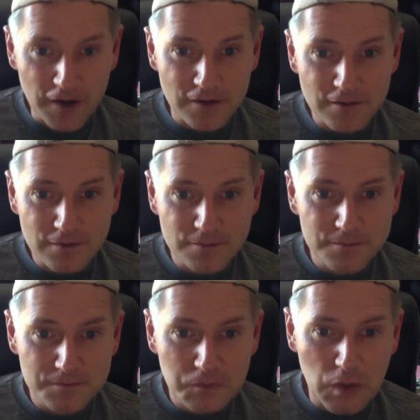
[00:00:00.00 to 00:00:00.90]

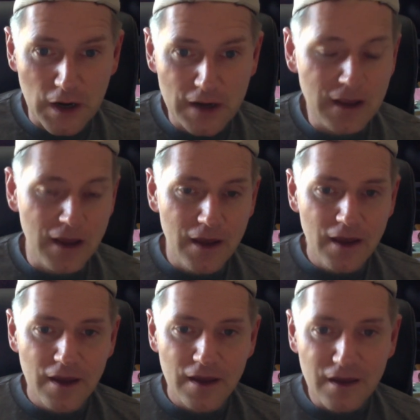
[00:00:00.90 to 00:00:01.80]
it, right?
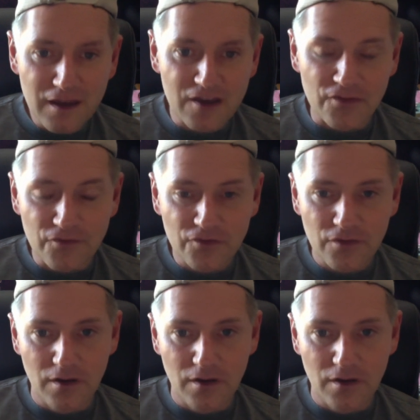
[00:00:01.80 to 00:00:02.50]
If